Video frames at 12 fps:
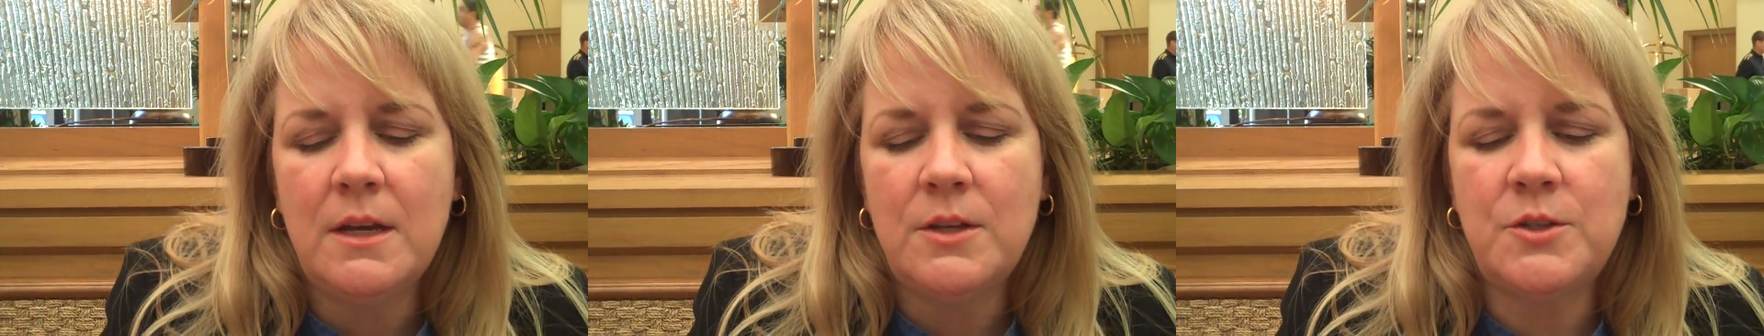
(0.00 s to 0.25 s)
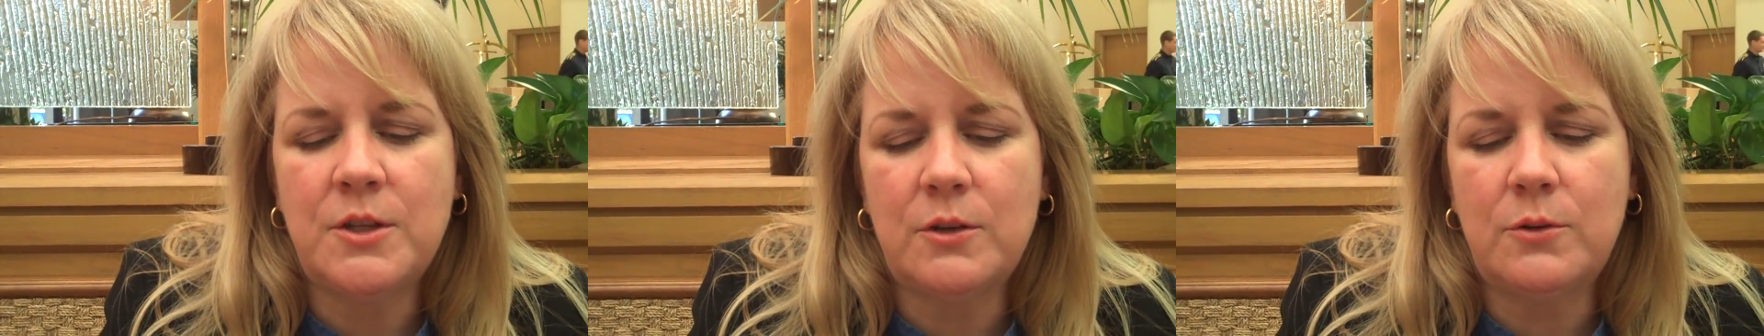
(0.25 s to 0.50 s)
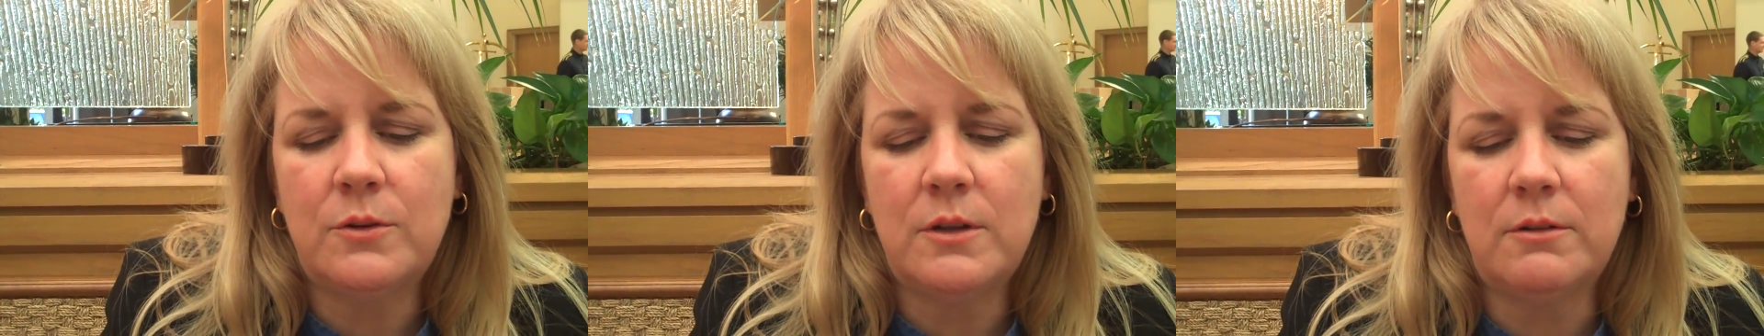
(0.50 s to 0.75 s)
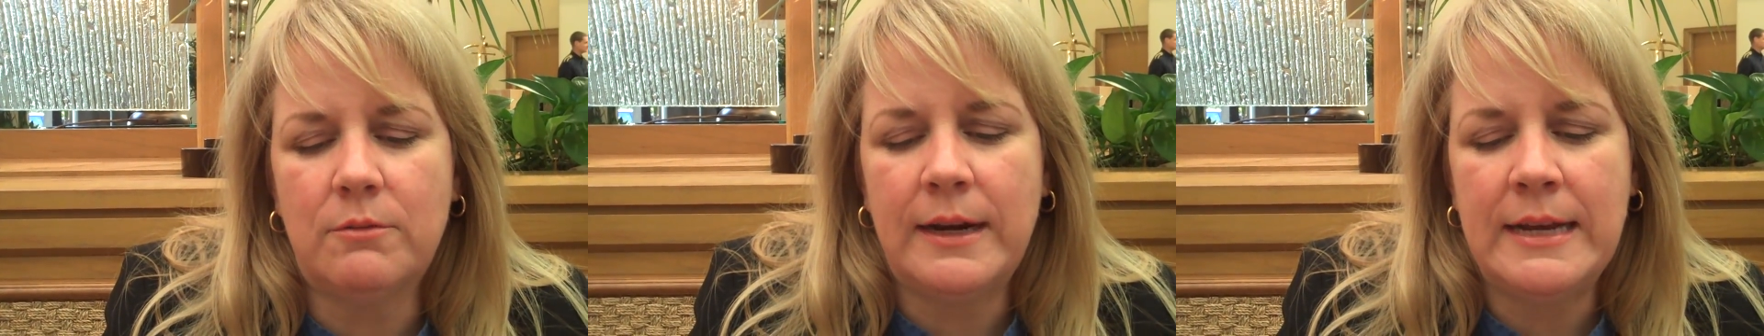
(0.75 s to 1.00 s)
So
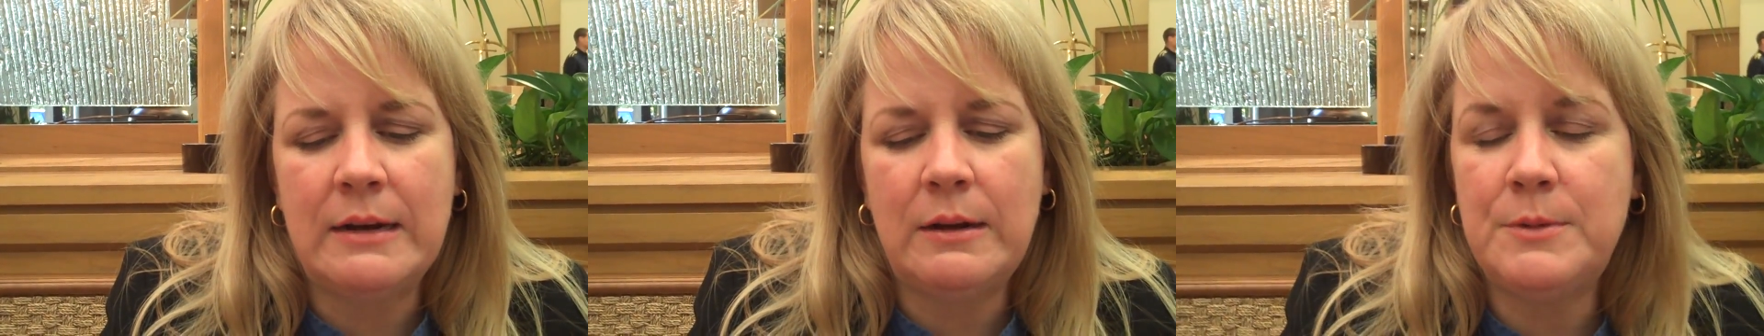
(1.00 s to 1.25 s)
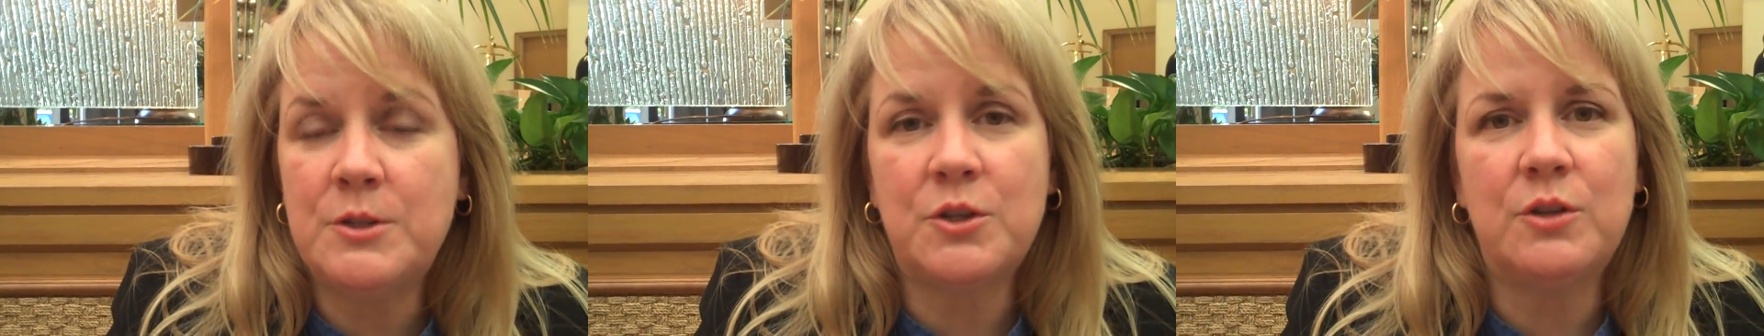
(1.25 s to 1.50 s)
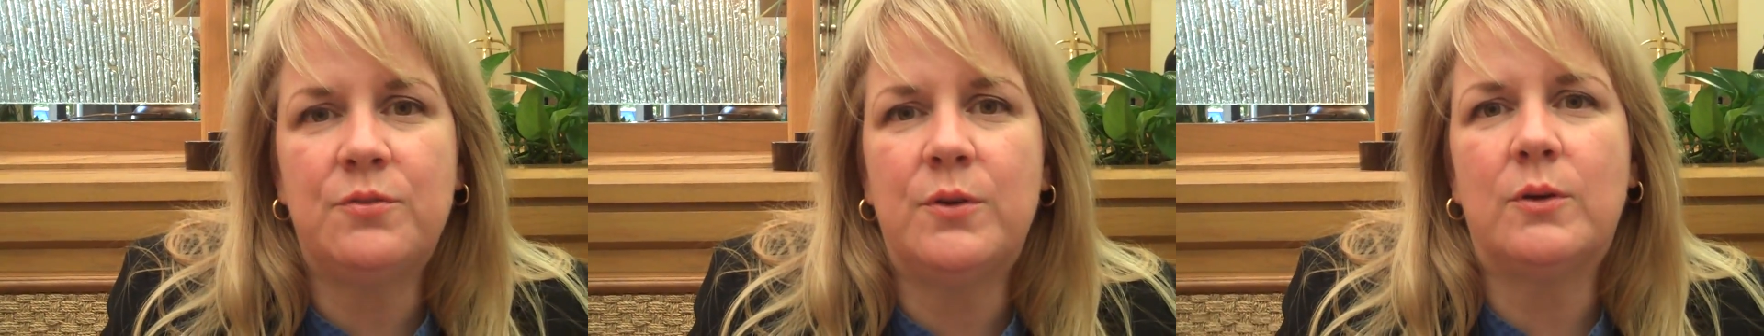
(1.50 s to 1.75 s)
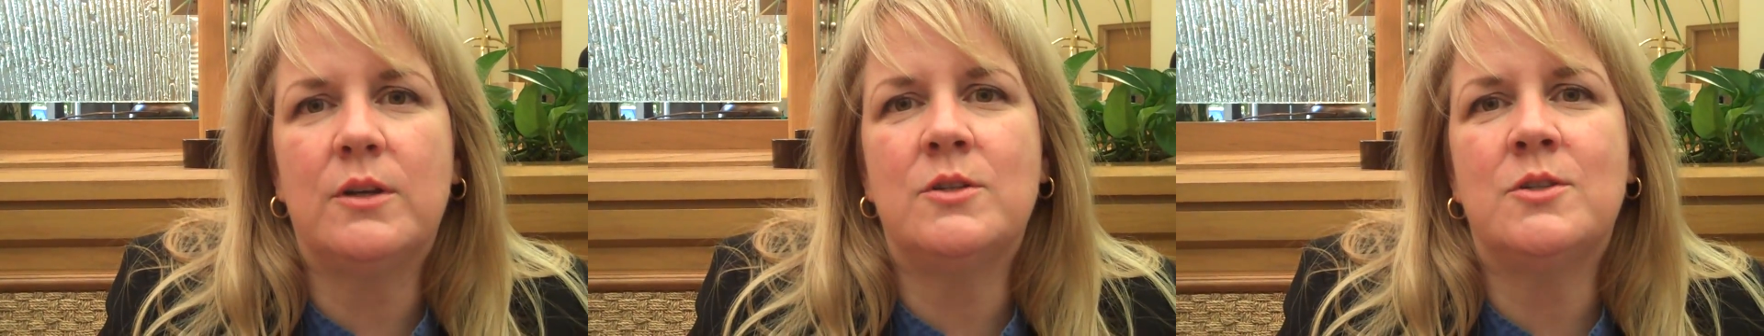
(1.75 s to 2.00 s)
right now I'm just going to
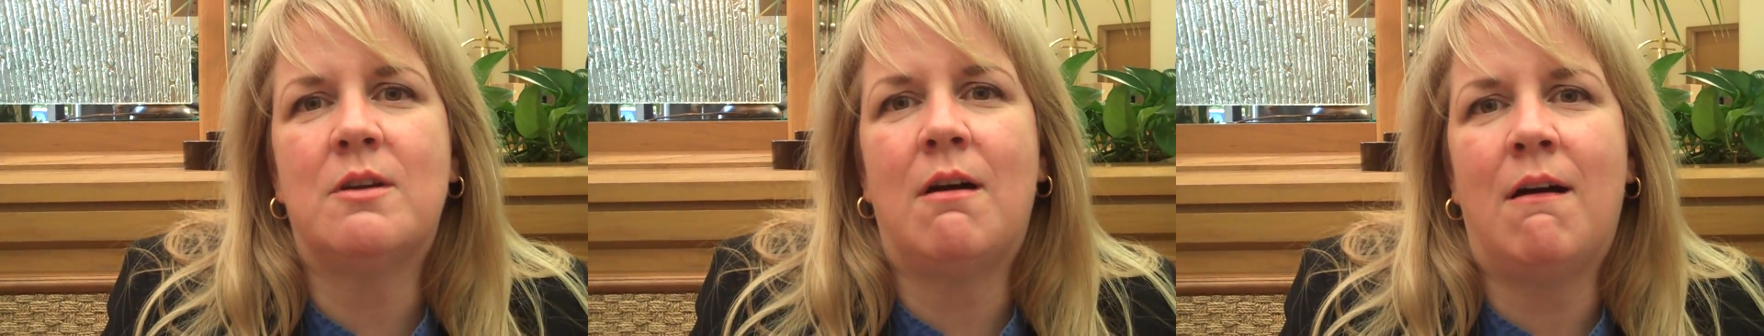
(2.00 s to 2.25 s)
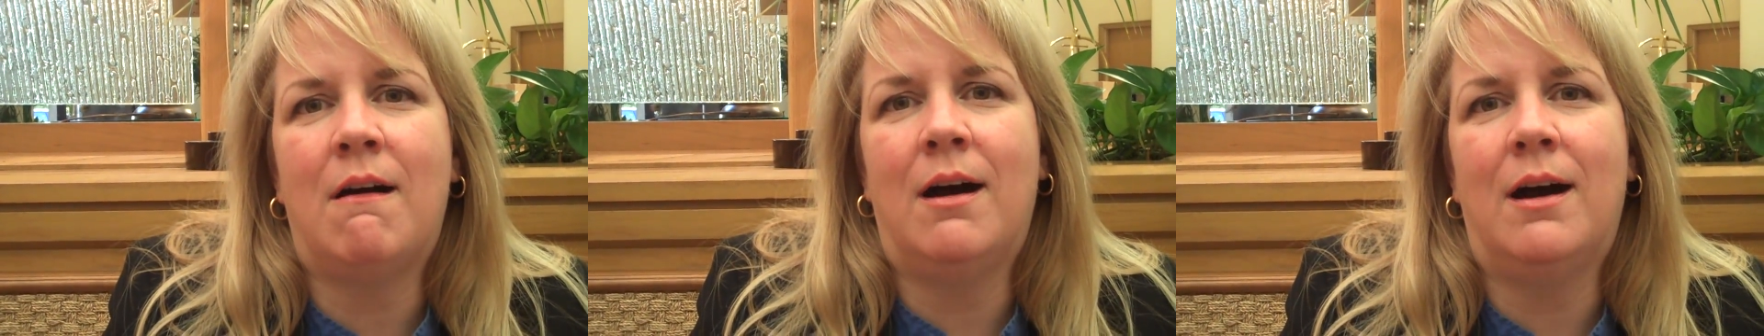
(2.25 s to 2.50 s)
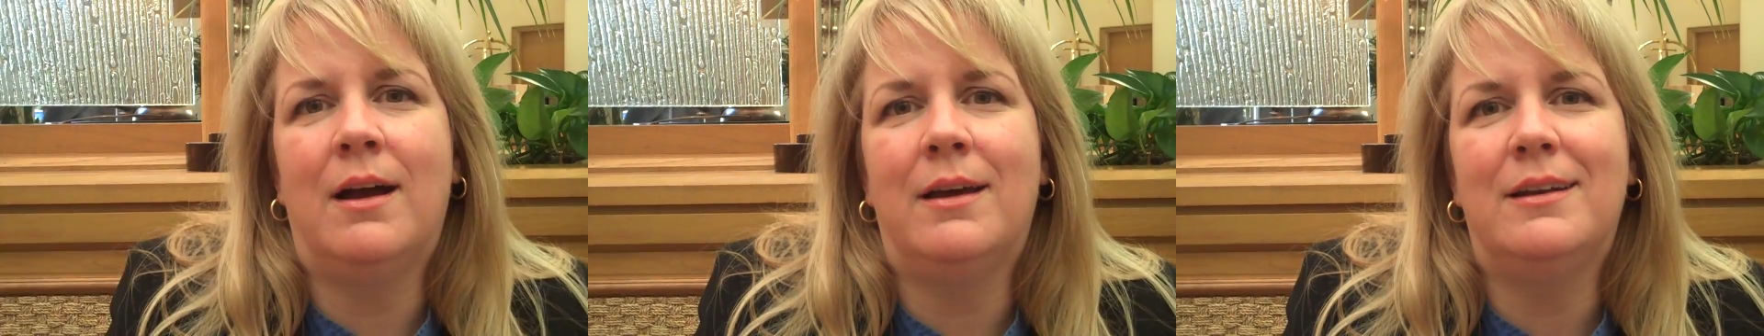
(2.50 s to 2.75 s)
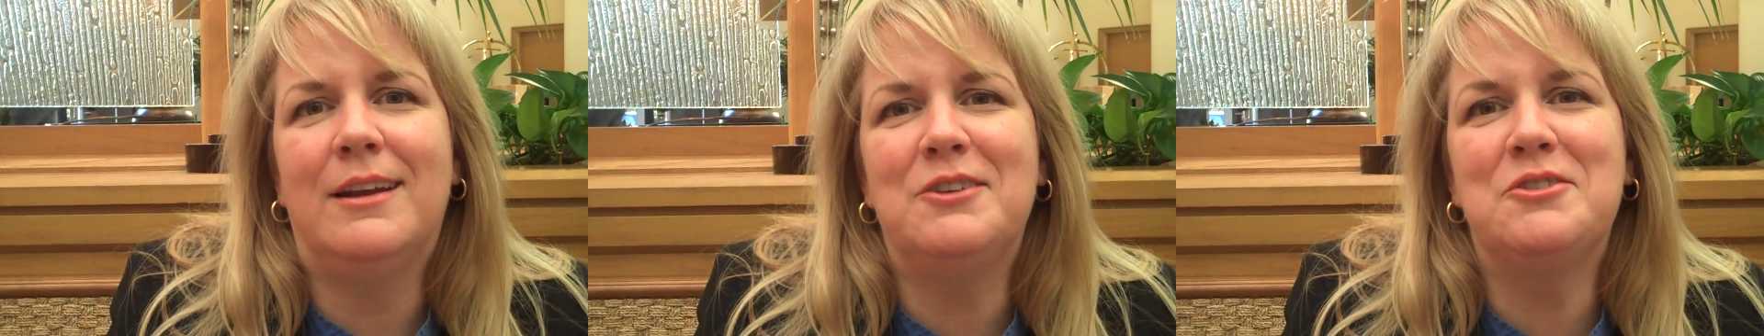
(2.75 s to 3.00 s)
focus on
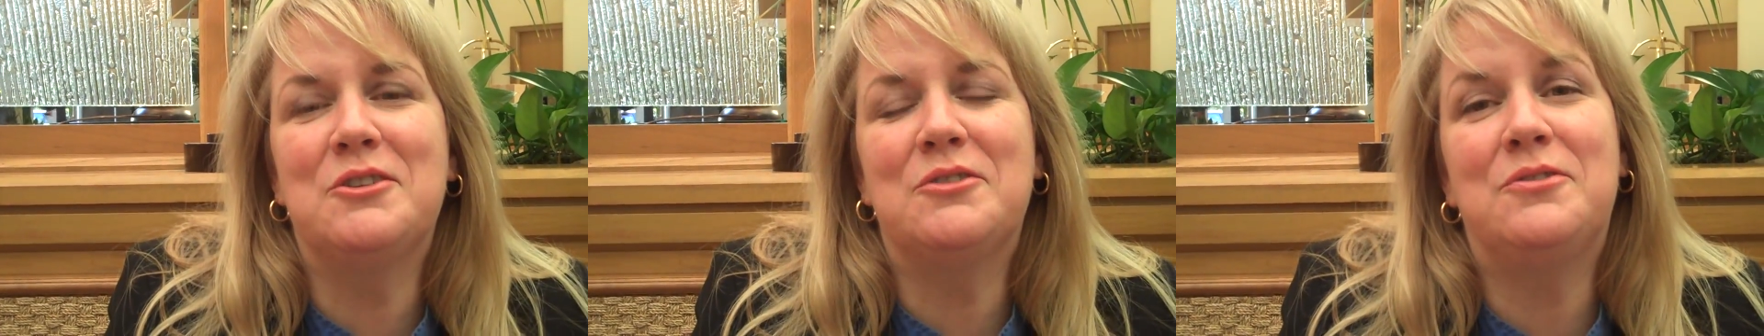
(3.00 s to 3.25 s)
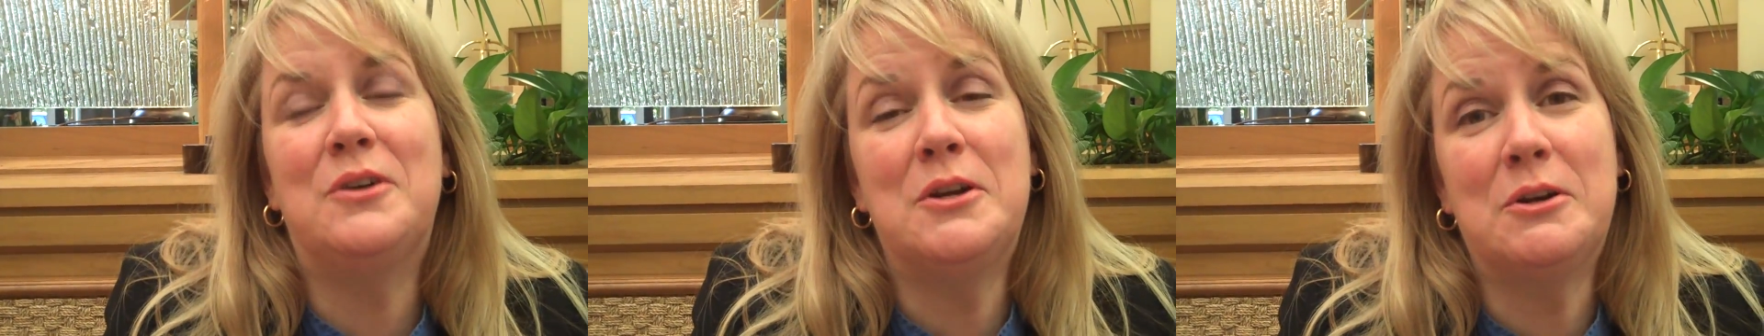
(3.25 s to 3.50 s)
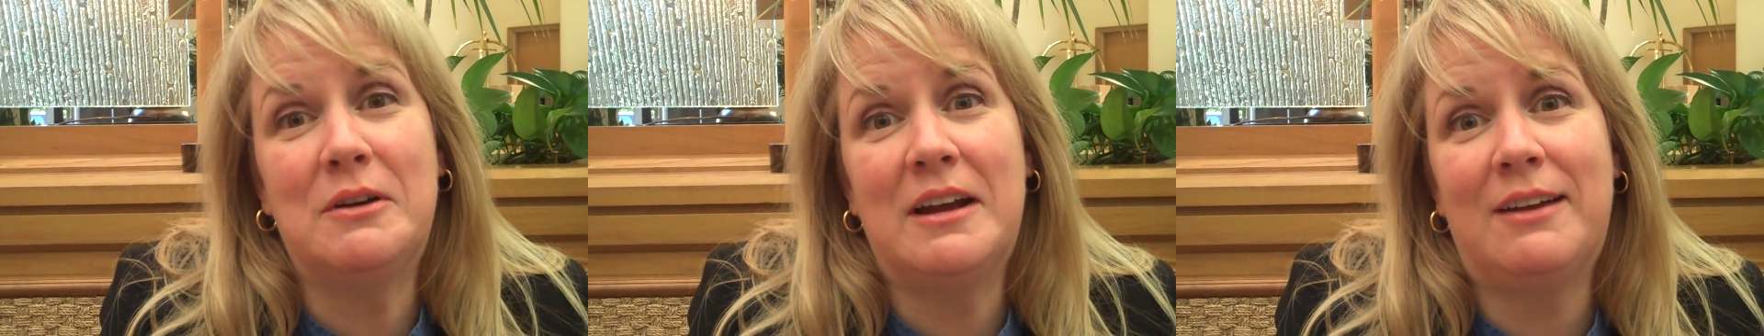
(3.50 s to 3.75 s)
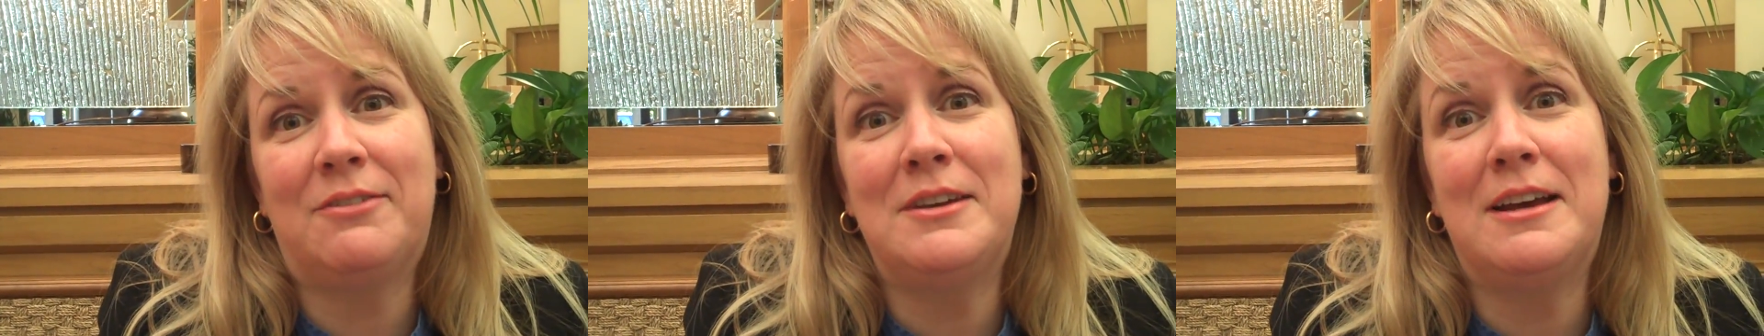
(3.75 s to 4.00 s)
your photograph,